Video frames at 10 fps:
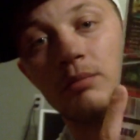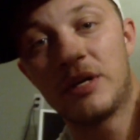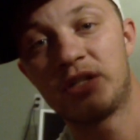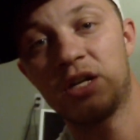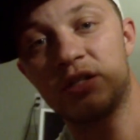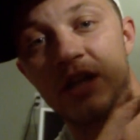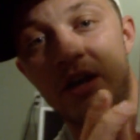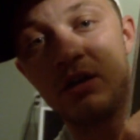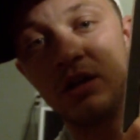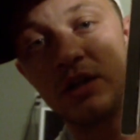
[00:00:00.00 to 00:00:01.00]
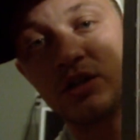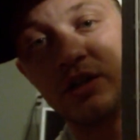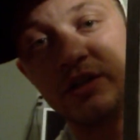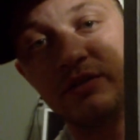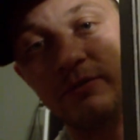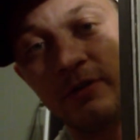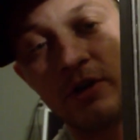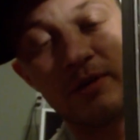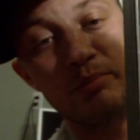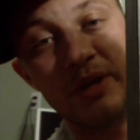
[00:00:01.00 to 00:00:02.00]
My Sega Saturn collection isn't
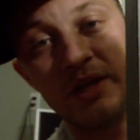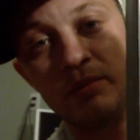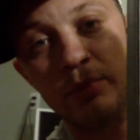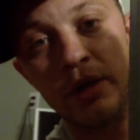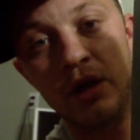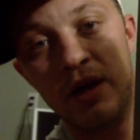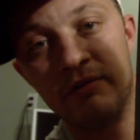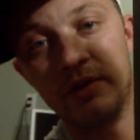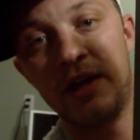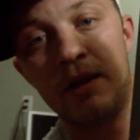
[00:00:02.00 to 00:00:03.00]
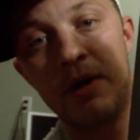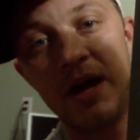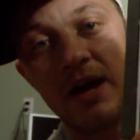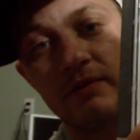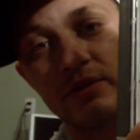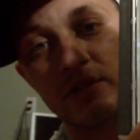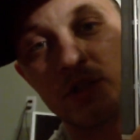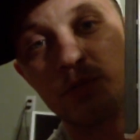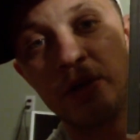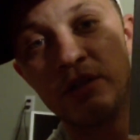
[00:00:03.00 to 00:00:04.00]
very big, but every game I have is
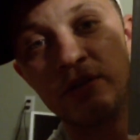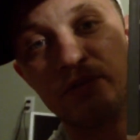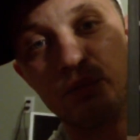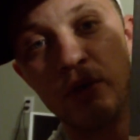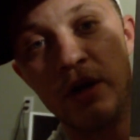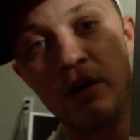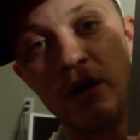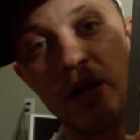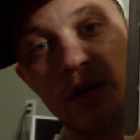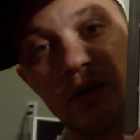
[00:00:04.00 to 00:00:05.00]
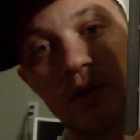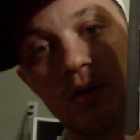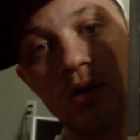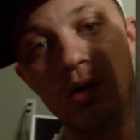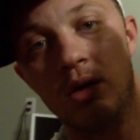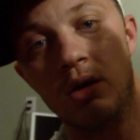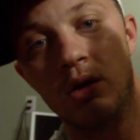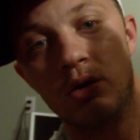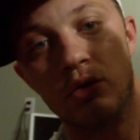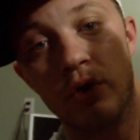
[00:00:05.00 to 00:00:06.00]
expensive, rare, and
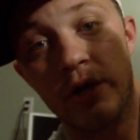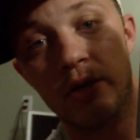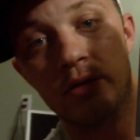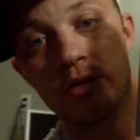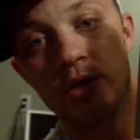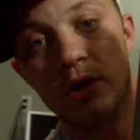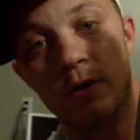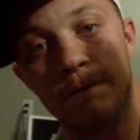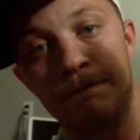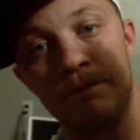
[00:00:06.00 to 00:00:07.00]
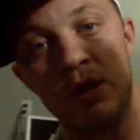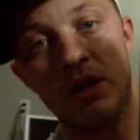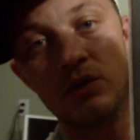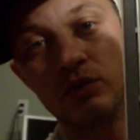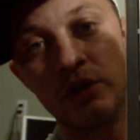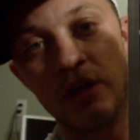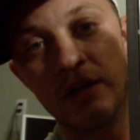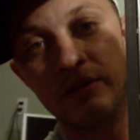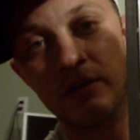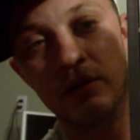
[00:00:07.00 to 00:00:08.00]
great. So it's really
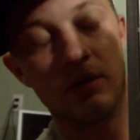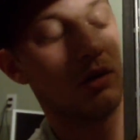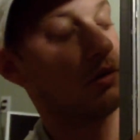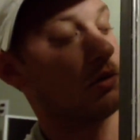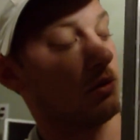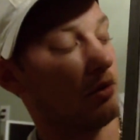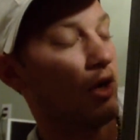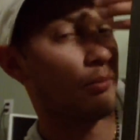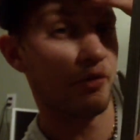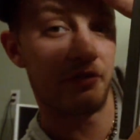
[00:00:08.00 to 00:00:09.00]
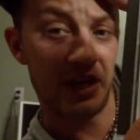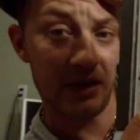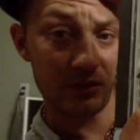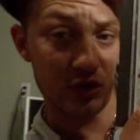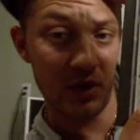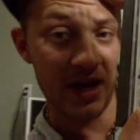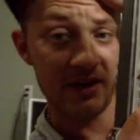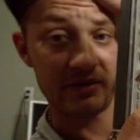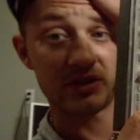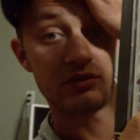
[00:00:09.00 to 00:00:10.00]
not the number of games you
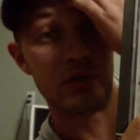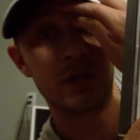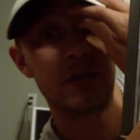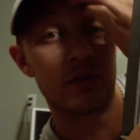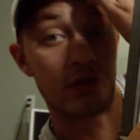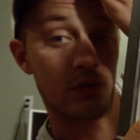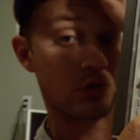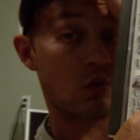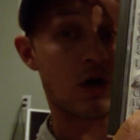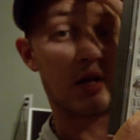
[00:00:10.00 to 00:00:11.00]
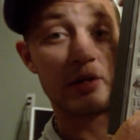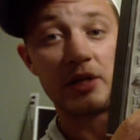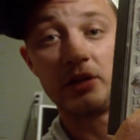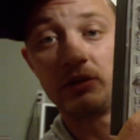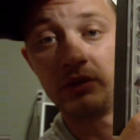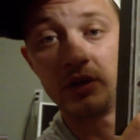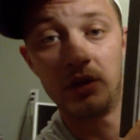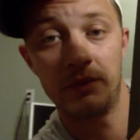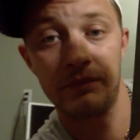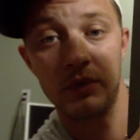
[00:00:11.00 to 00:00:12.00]
have, it's really the quality and the